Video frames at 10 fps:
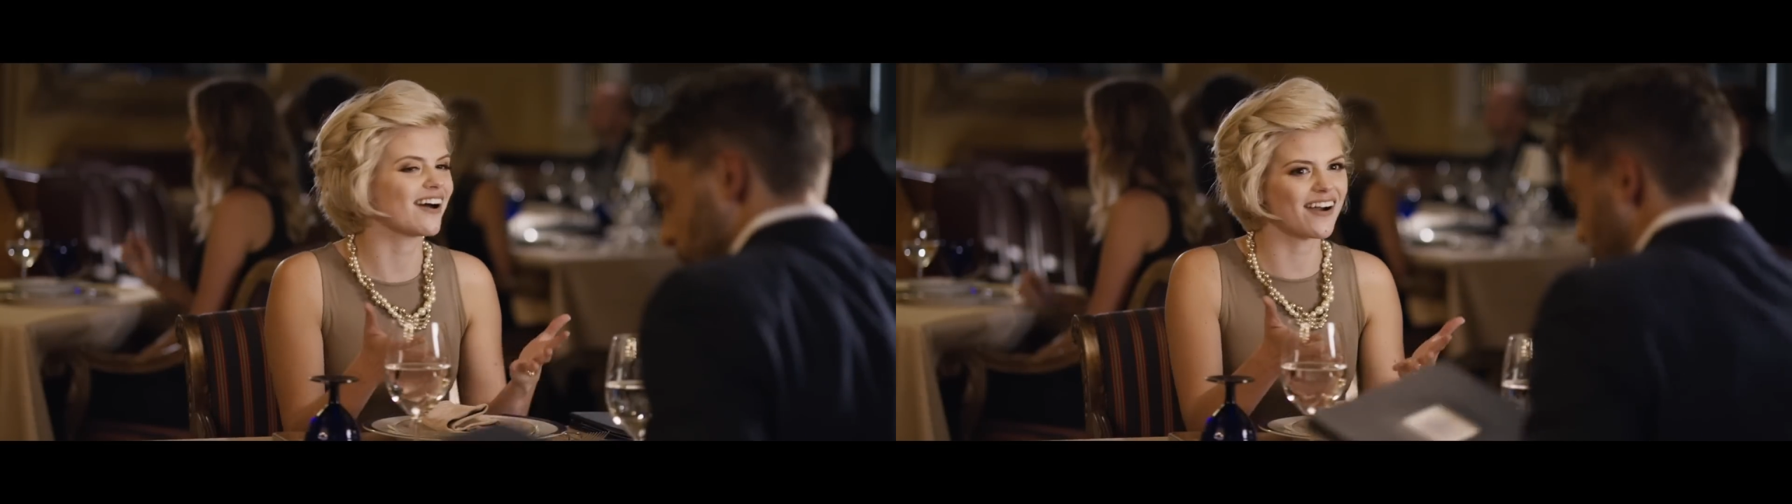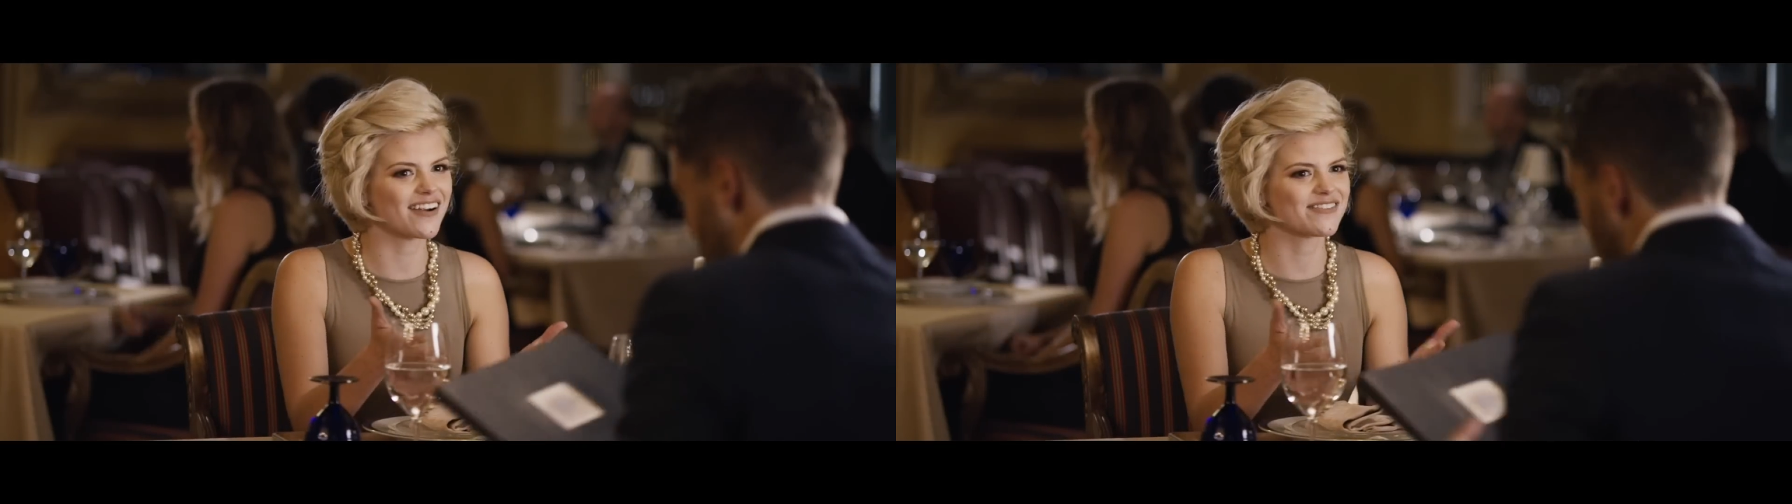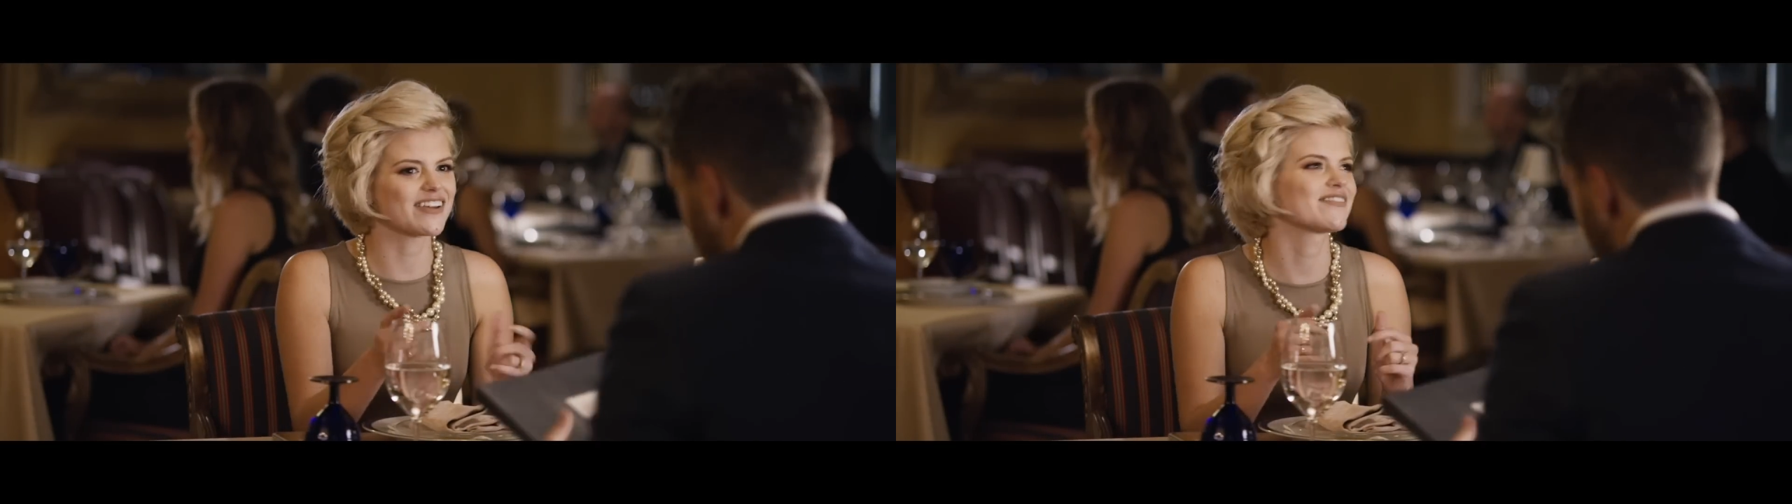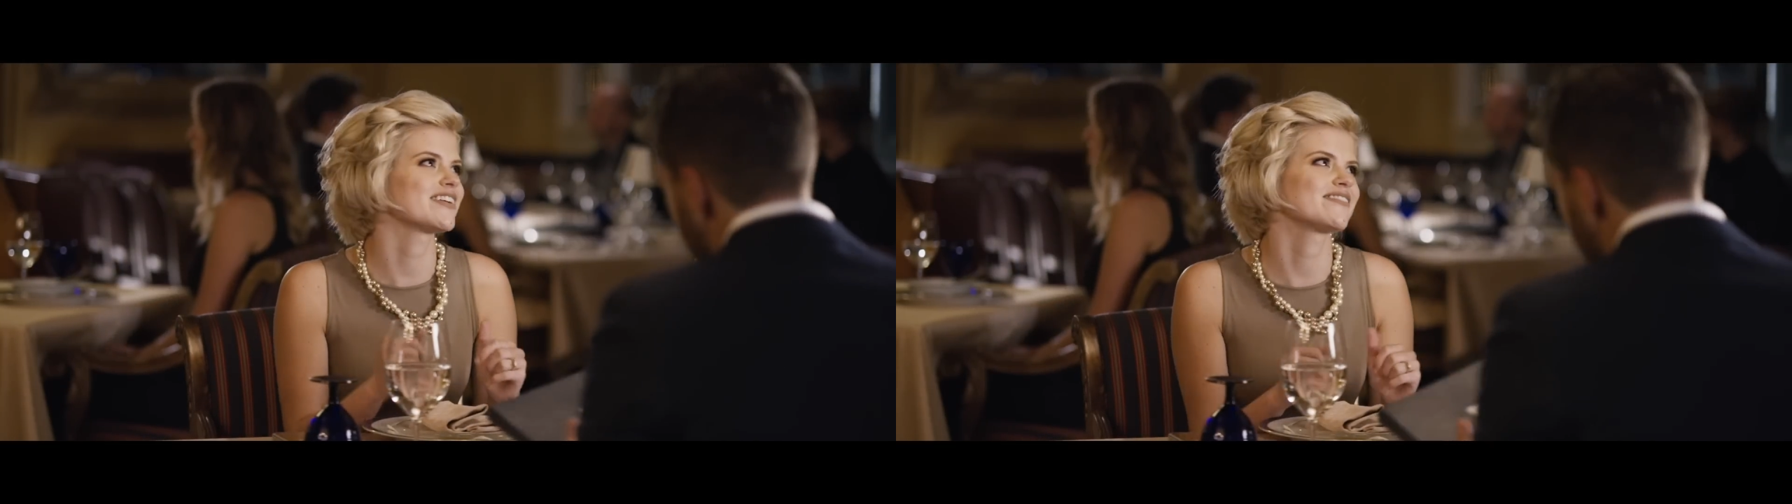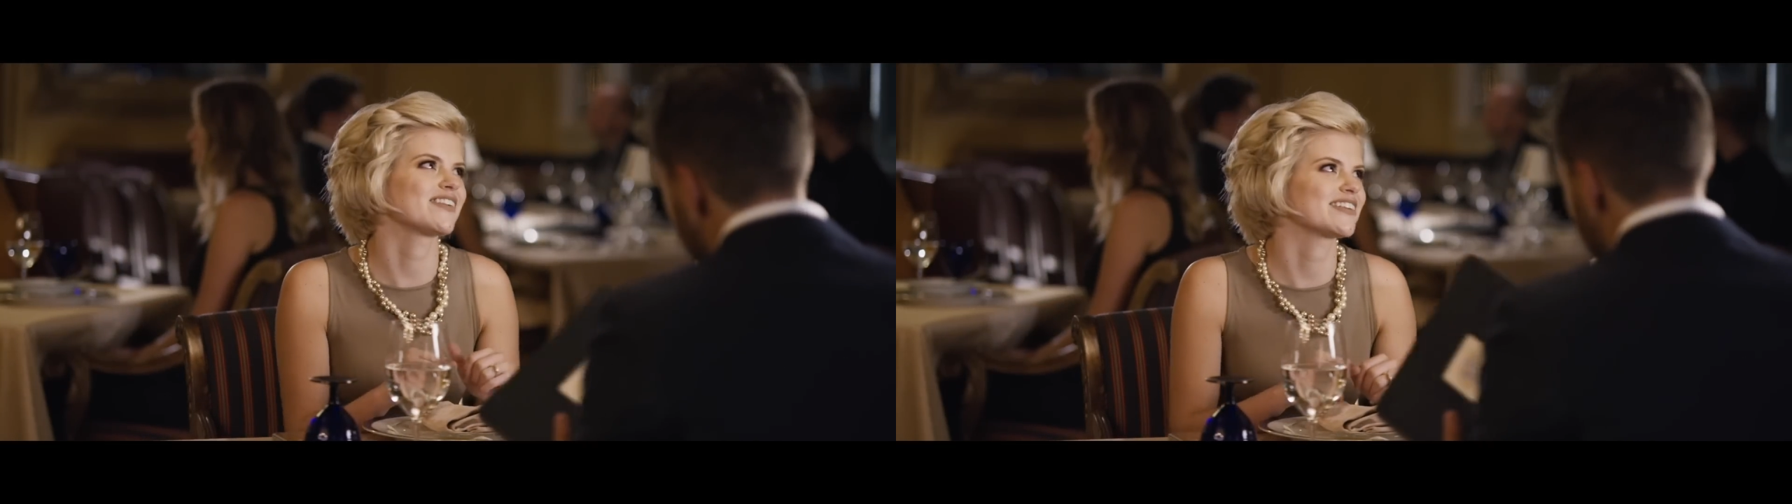our
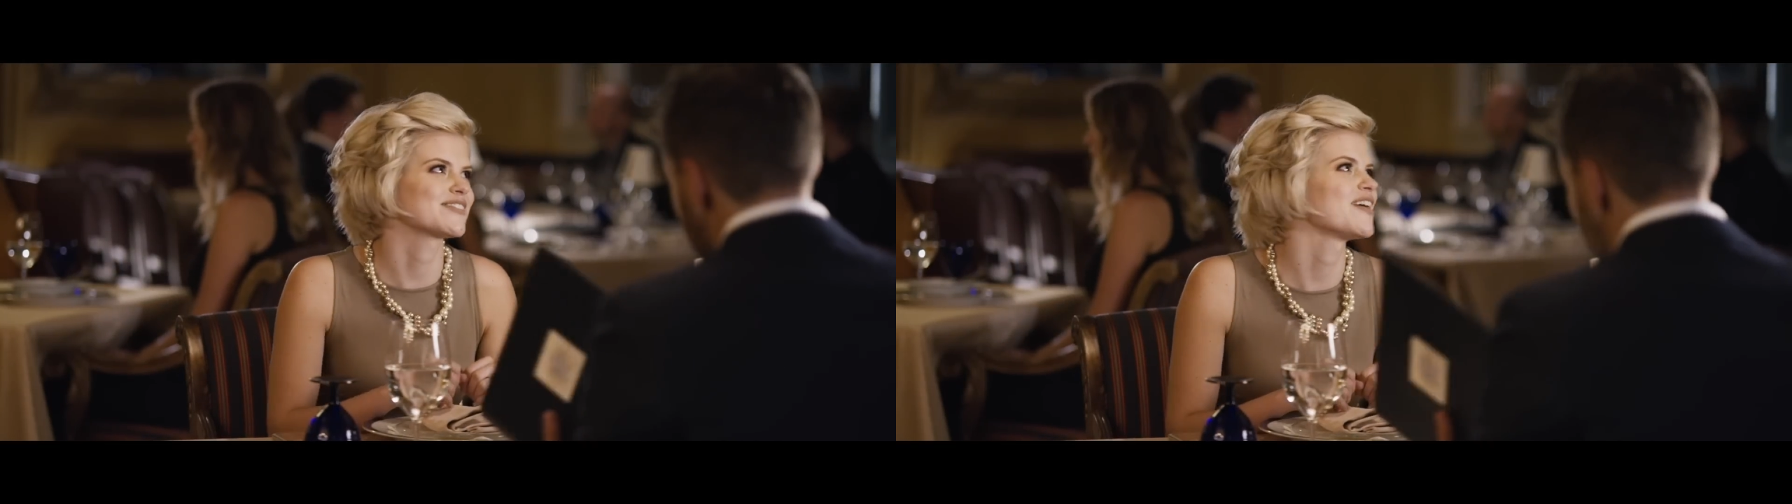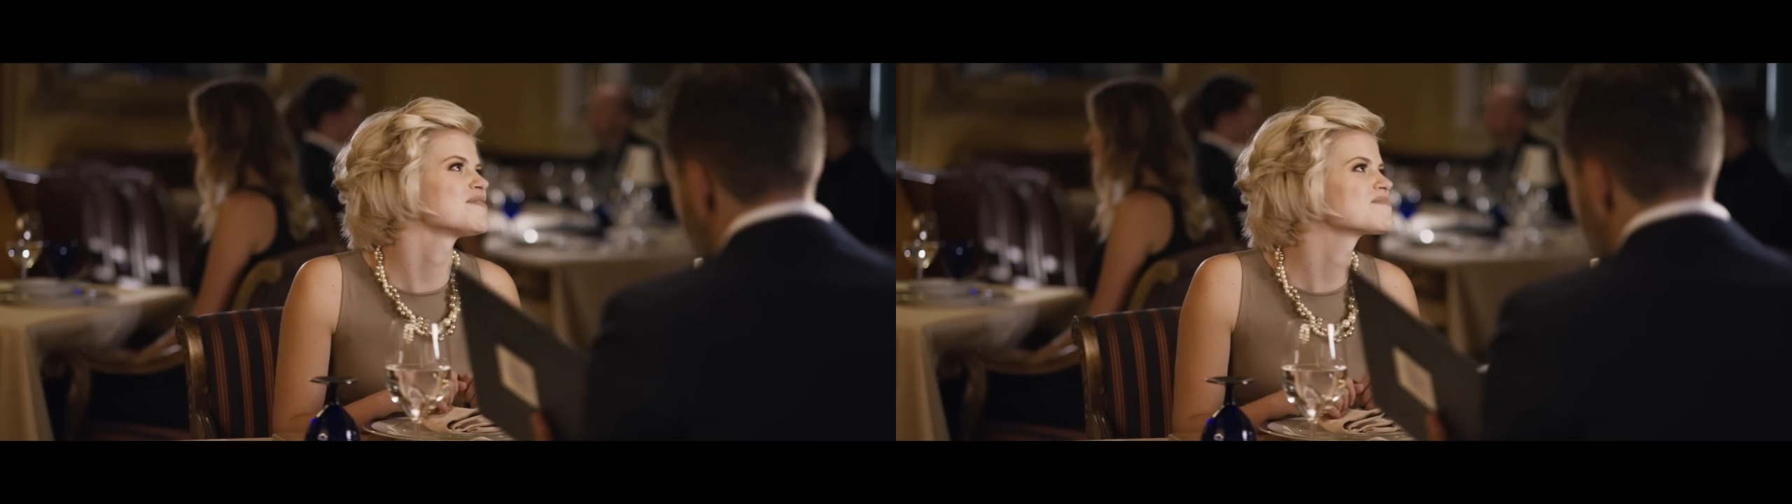favorite restaurant.